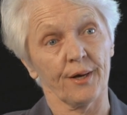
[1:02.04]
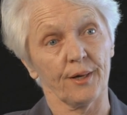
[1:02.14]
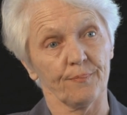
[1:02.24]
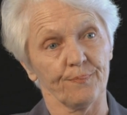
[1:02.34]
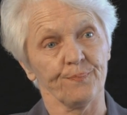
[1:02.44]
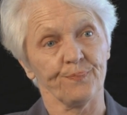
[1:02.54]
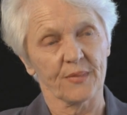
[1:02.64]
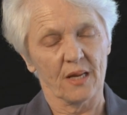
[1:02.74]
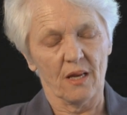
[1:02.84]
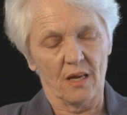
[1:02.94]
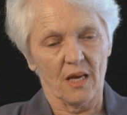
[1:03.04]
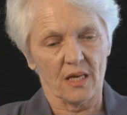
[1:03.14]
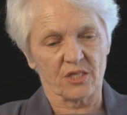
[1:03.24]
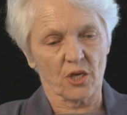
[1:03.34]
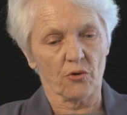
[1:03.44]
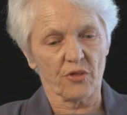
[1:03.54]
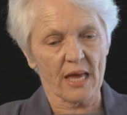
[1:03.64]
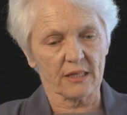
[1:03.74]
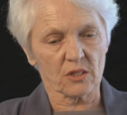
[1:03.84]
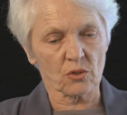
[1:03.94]
um, so
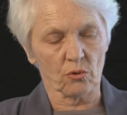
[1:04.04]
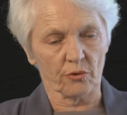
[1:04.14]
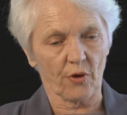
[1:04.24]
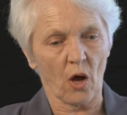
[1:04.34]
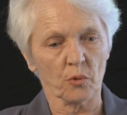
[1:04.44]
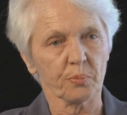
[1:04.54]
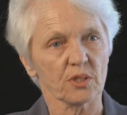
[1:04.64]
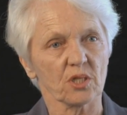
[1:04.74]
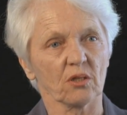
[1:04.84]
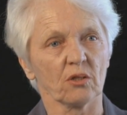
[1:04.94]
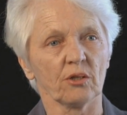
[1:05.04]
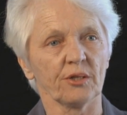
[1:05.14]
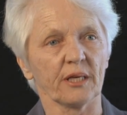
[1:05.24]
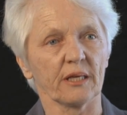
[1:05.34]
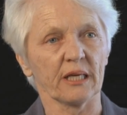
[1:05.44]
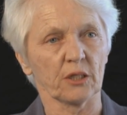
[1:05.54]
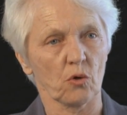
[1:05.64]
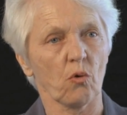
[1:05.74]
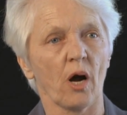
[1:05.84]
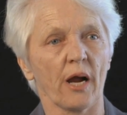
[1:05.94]
that sort of open to learning,
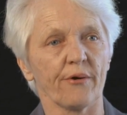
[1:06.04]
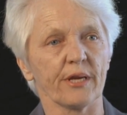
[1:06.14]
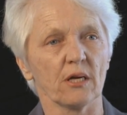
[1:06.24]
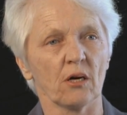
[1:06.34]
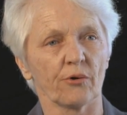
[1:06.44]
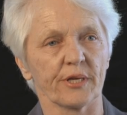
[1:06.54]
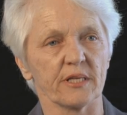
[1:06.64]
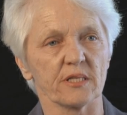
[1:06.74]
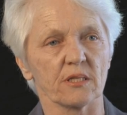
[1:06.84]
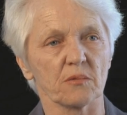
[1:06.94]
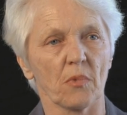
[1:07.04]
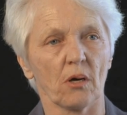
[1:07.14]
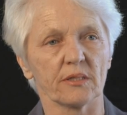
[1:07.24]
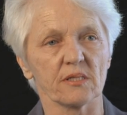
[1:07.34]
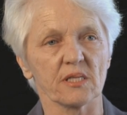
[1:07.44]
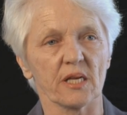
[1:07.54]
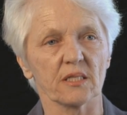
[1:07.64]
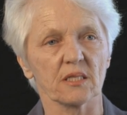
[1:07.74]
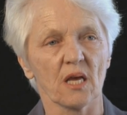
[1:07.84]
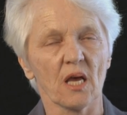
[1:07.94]
inquiry oriented
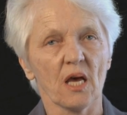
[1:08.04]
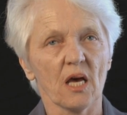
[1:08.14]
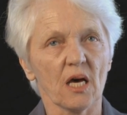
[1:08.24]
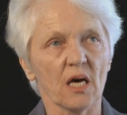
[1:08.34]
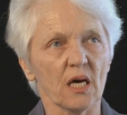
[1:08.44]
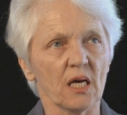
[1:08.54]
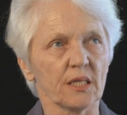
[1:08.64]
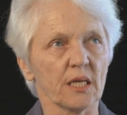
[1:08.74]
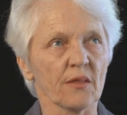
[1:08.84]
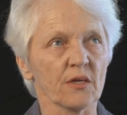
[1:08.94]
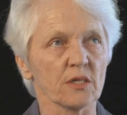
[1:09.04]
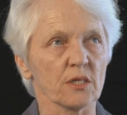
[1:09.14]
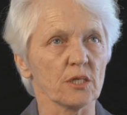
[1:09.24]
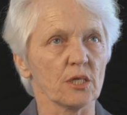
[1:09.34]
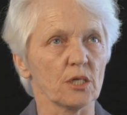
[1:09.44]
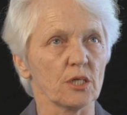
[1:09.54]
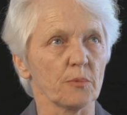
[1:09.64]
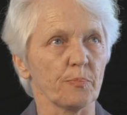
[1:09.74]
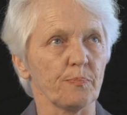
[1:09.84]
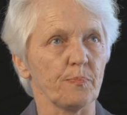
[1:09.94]
mindset. Another
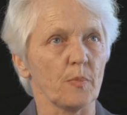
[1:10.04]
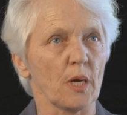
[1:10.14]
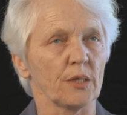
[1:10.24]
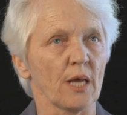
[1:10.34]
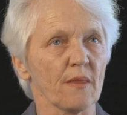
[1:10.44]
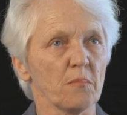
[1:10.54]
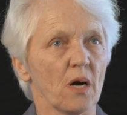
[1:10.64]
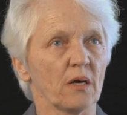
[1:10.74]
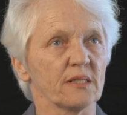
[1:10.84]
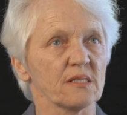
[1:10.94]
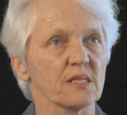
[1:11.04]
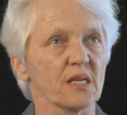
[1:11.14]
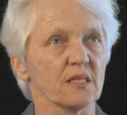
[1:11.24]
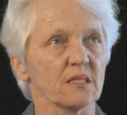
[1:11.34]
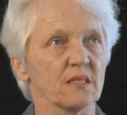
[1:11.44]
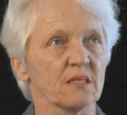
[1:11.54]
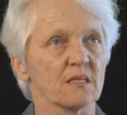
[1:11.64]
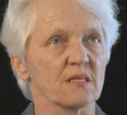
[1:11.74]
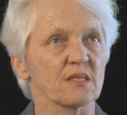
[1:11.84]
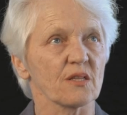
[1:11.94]
another mindset
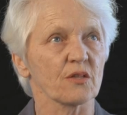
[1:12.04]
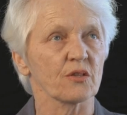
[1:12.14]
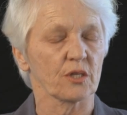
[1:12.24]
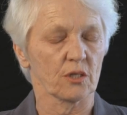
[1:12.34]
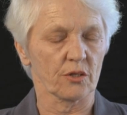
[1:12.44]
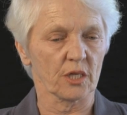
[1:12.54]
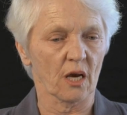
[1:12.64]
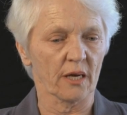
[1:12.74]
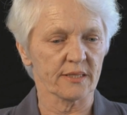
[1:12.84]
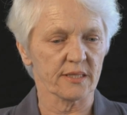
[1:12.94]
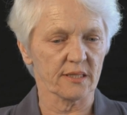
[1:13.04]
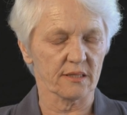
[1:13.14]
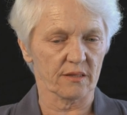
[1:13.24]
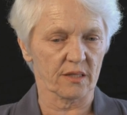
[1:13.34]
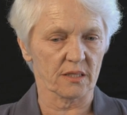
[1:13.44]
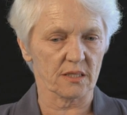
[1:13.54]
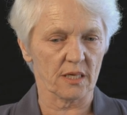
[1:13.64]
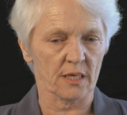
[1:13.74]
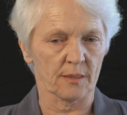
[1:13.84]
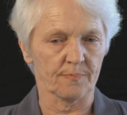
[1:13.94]
is the, the idea that
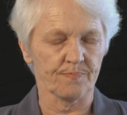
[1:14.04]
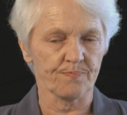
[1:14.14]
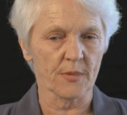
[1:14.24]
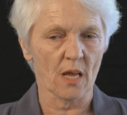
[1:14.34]
um,